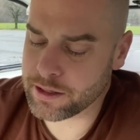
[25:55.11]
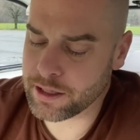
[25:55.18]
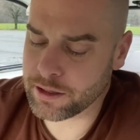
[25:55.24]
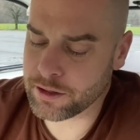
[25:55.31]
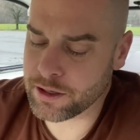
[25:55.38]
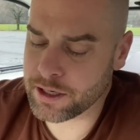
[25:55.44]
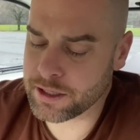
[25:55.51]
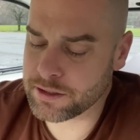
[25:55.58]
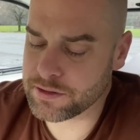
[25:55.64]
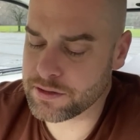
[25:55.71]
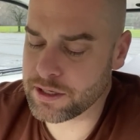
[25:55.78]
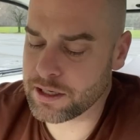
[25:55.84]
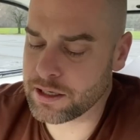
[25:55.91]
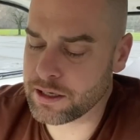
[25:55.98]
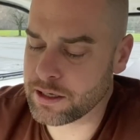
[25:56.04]
that lines
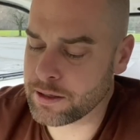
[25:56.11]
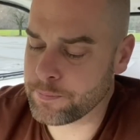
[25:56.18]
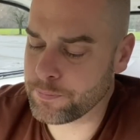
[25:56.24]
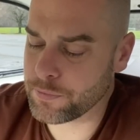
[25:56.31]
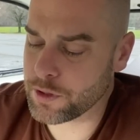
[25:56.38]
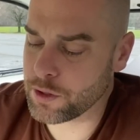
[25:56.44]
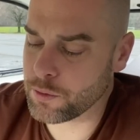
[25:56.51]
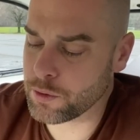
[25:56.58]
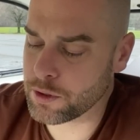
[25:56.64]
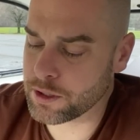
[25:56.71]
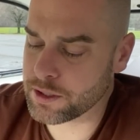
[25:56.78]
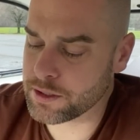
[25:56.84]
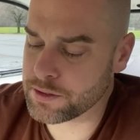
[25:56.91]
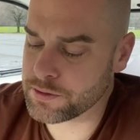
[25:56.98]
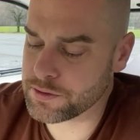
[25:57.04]
the
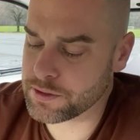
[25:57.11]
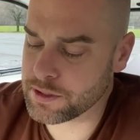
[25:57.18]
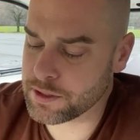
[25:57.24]
organs and